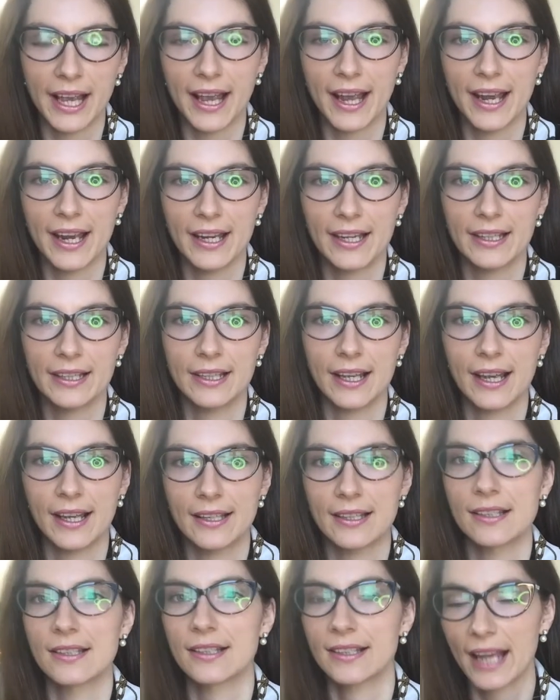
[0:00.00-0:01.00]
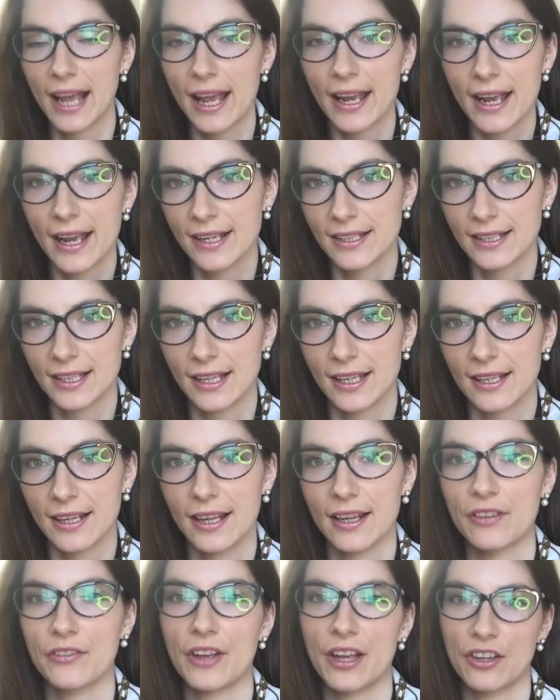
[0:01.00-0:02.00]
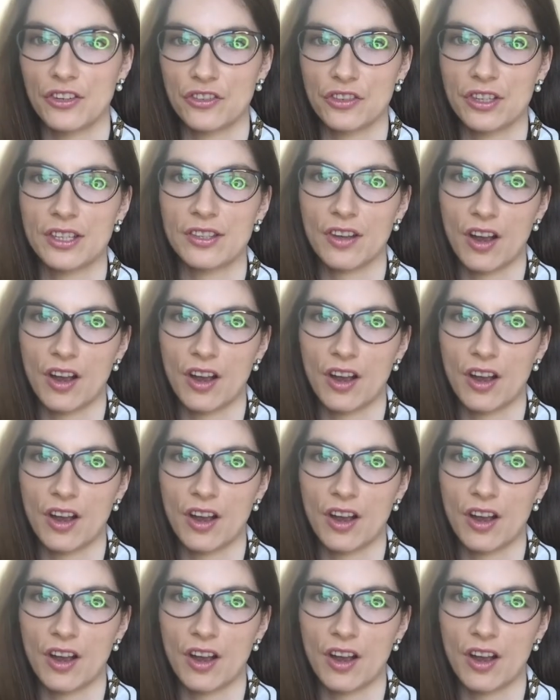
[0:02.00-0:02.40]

and K18 if entries